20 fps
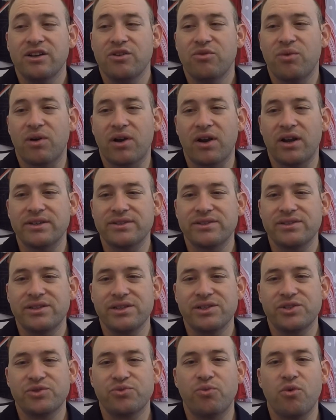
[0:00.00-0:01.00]
Whereas
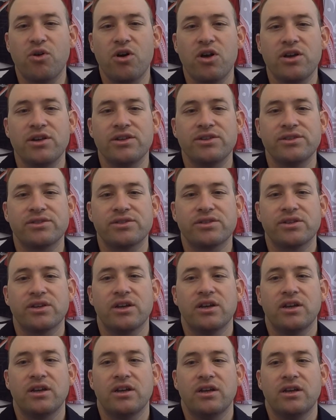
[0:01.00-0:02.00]
this was
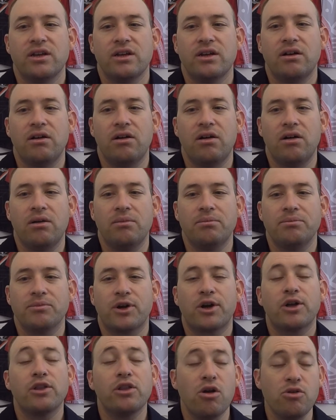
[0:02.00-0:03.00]

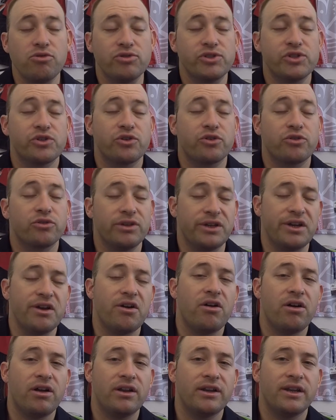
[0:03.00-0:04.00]
close early
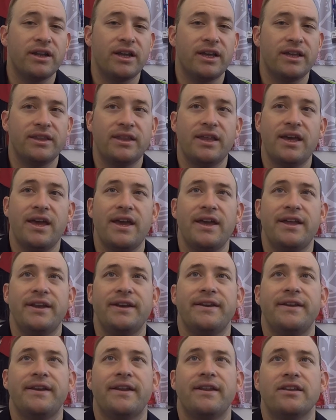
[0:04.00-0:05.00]
on, and
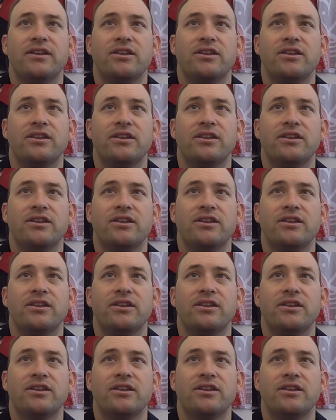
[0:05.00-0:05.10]
then